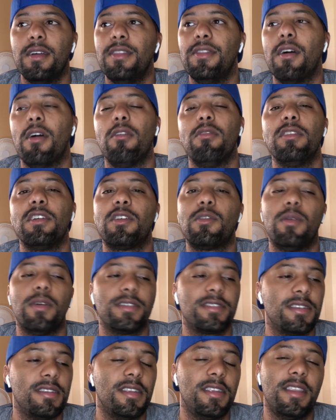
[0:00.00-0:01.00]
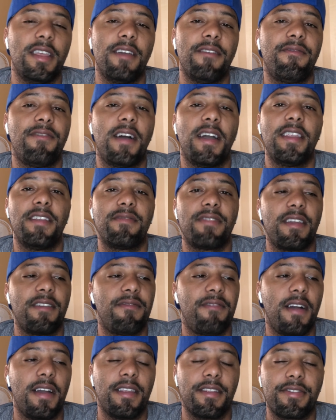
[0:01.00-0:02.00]
The only question in that fight, if they
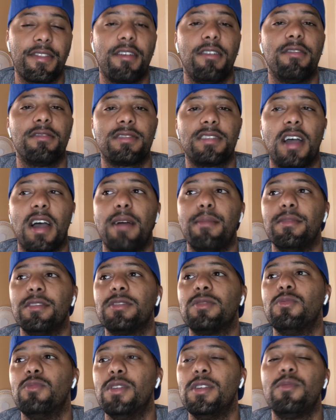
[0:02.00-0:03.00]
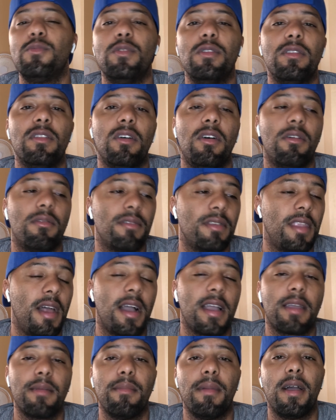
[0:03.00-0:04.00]
fight a third time, is when will Lara
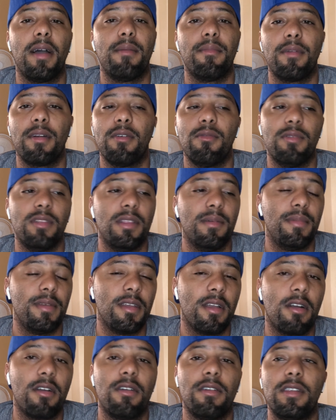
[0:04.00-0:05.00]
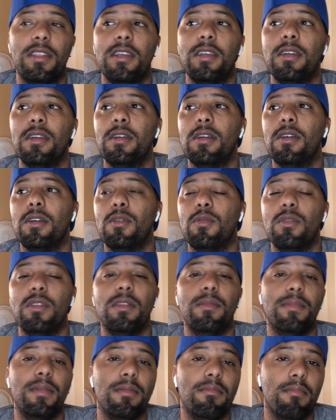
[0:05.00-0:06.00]
knock him out, bro? Will it be early? Will
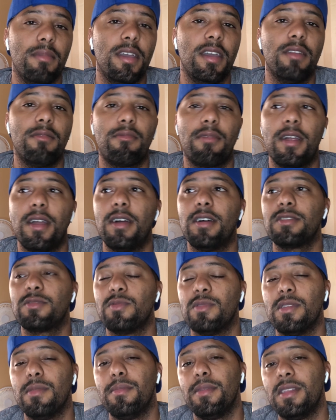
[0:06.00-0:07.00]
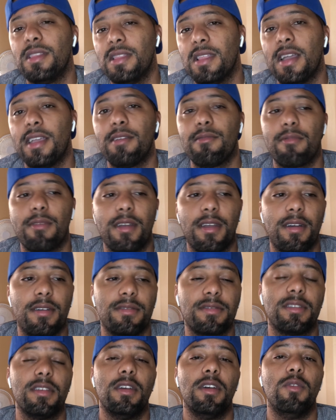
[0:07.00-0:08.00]
it be mid rounds? Will it be late
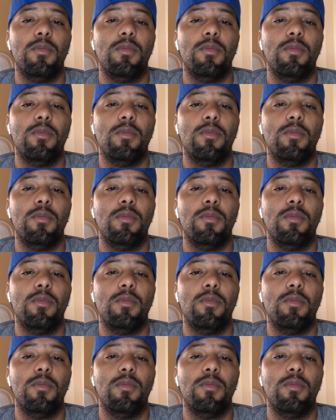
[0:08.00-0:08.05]
rounds?